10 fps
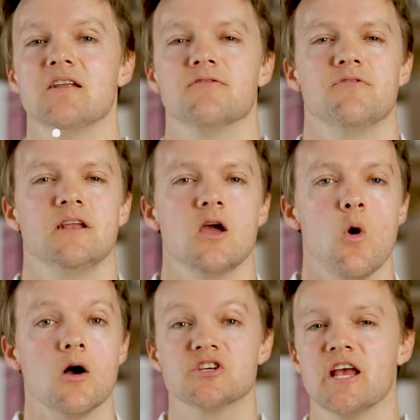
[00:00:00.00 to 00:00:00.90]
end of the video,
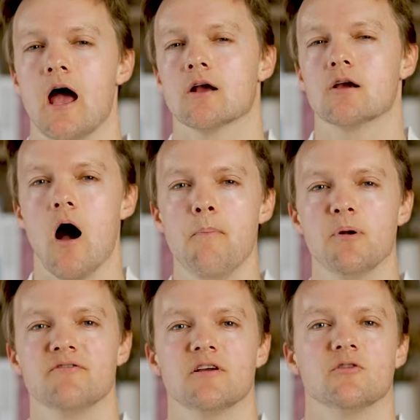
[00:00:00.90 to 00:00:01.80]
I'll share a
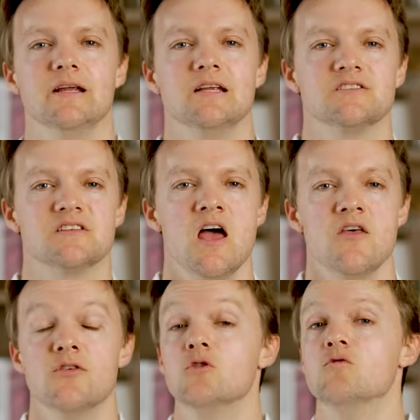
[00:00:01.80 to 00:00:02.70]
couple of ingredients
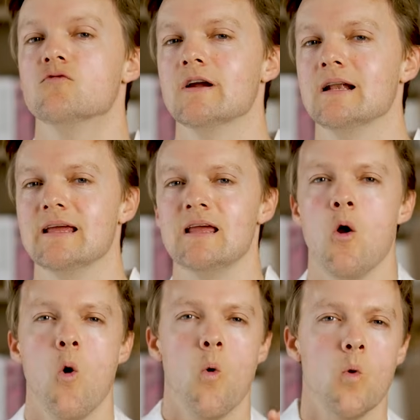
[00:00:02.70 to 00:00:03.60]
that you
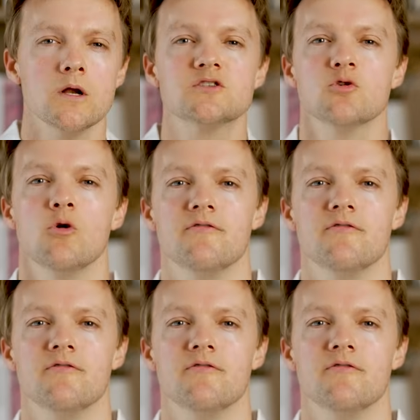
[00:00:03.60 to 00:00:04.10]
really want to